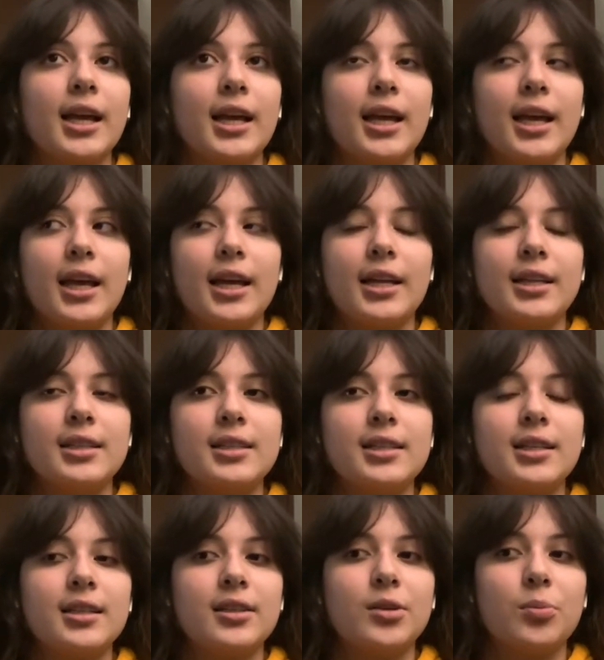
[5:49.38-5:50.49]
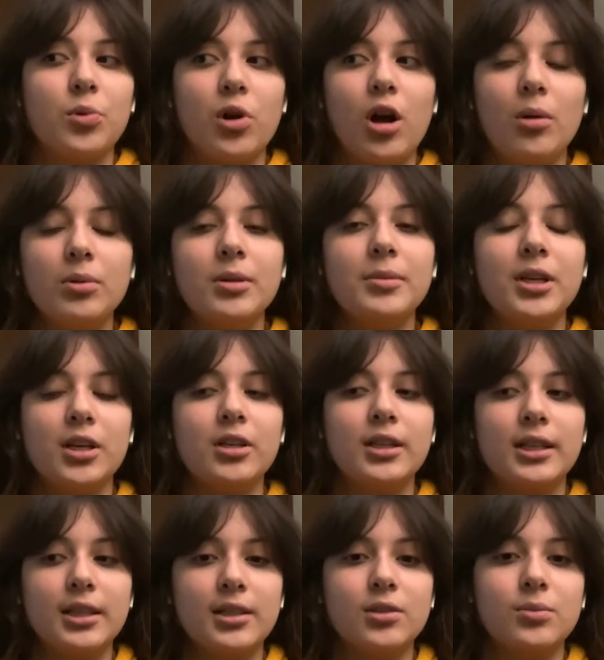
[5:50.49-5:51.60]
And the problem here
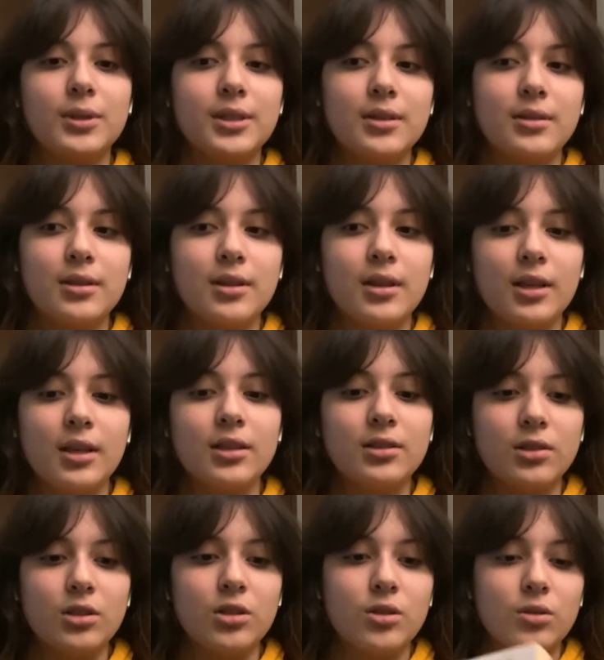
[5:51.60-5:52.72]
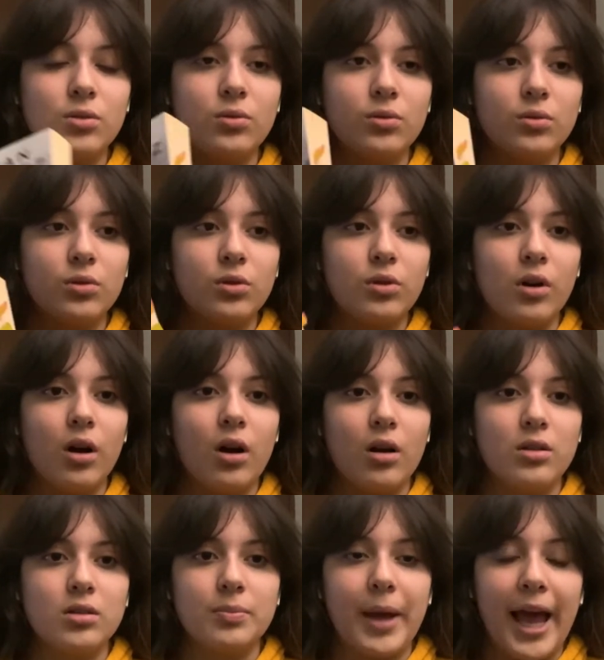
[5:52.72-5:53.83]
is when these 2
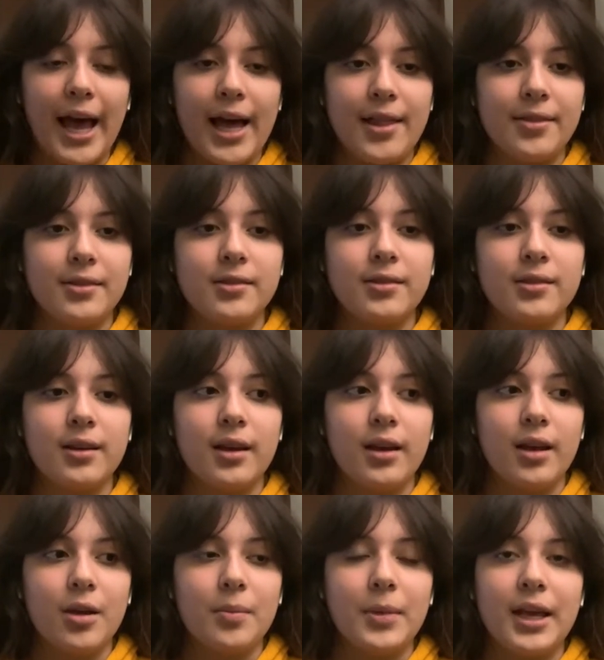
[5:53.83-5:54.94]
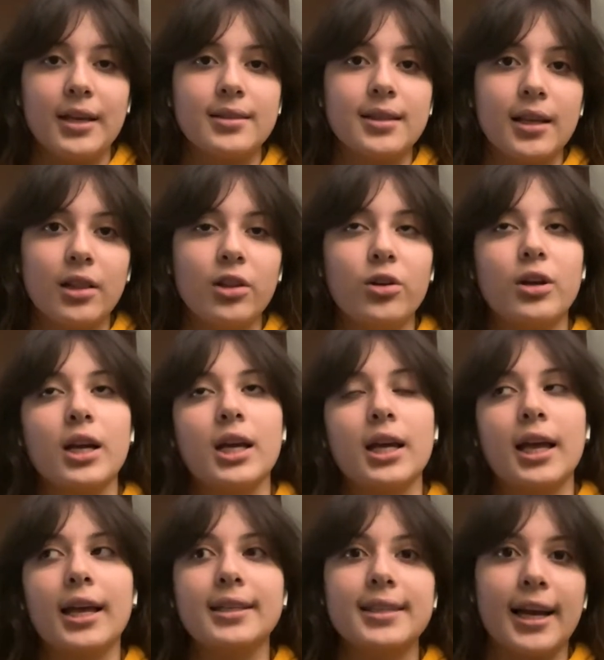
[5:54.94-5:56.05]
cross paths, because they look
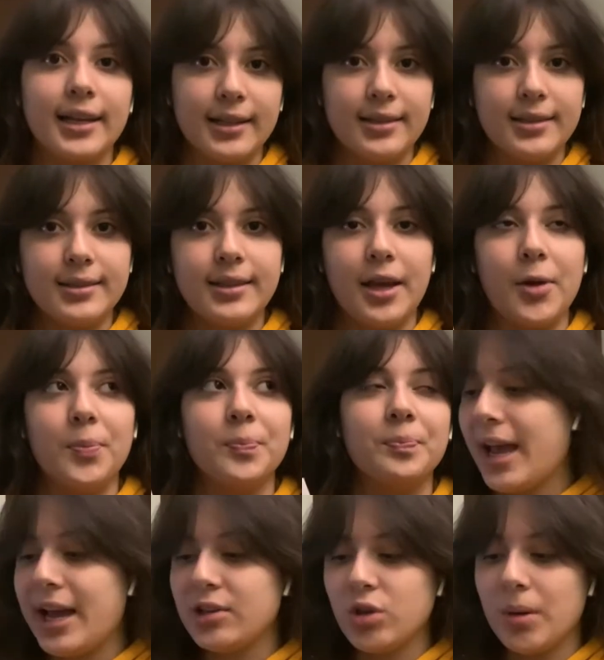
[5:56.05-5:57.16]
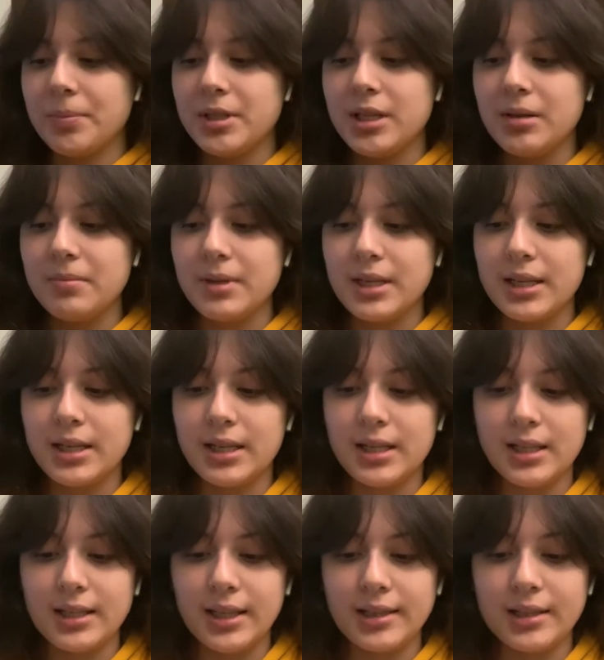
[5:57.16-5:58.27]
exactly the same. I dropped it
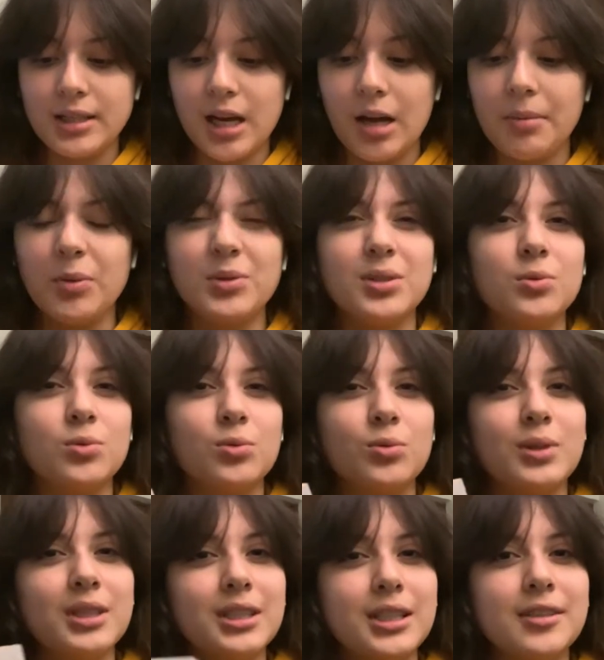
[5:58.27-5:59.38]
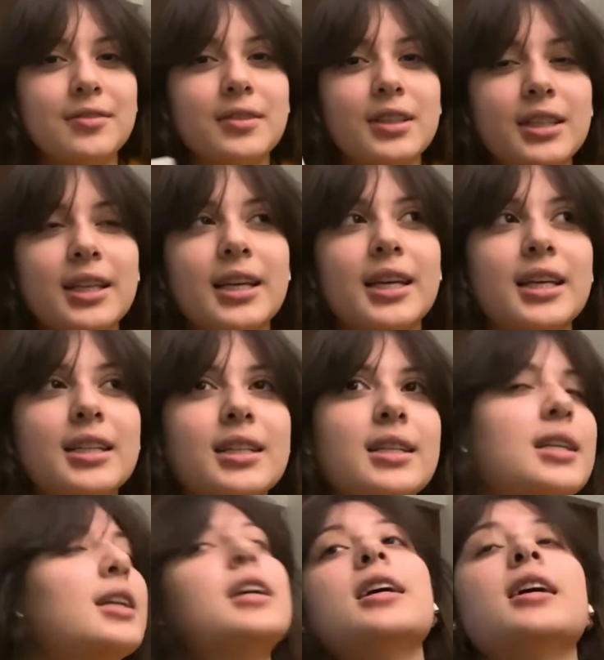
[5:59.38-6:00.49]
because at the time I wasn't really feeling it.
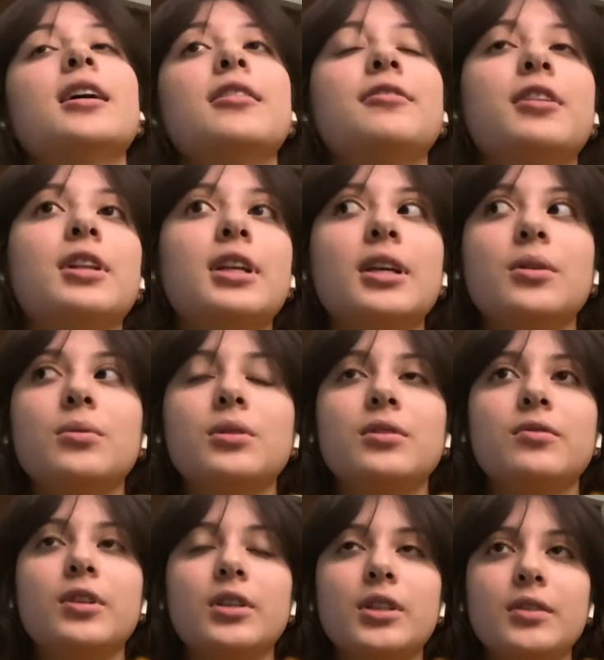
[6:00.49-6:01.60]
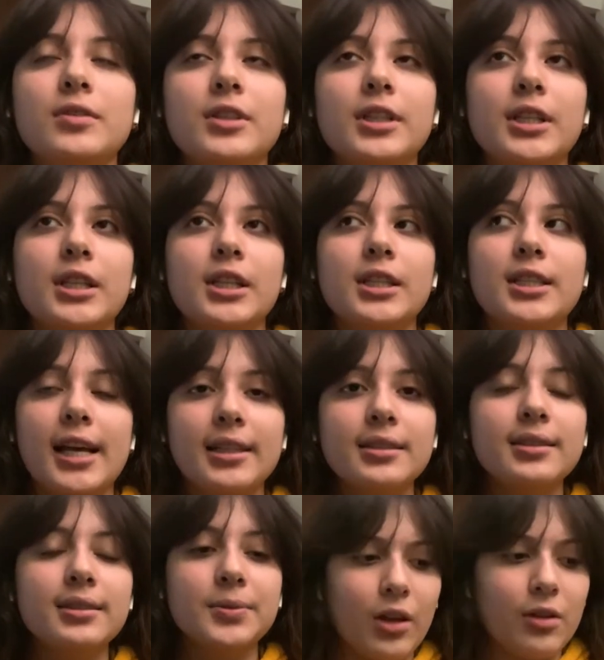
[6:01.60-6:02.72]
Felt like it was very, very
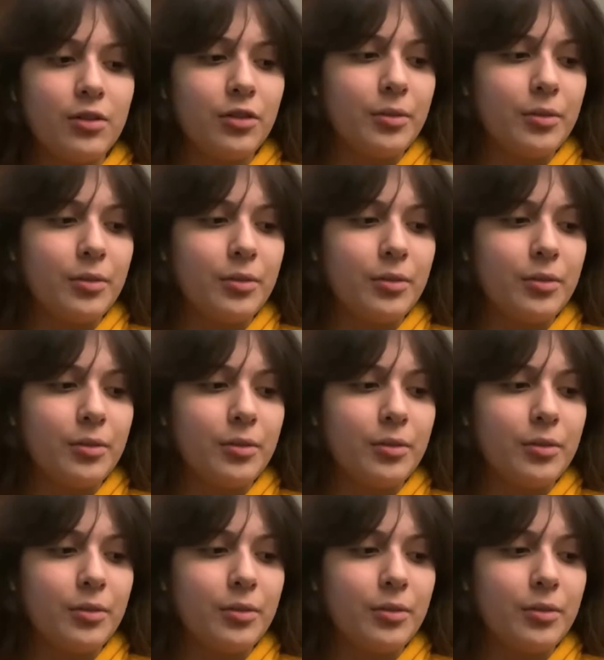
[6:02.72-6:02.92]
dense for